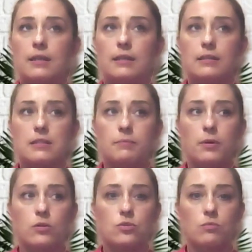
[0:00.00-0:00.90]

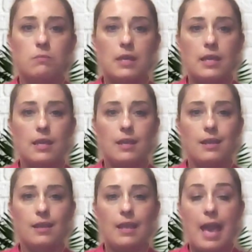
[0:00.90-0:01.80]
supposed to
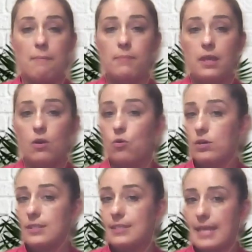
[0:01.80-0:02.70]
be happy or
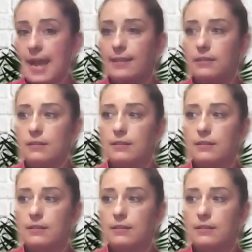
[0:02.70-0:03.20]
sad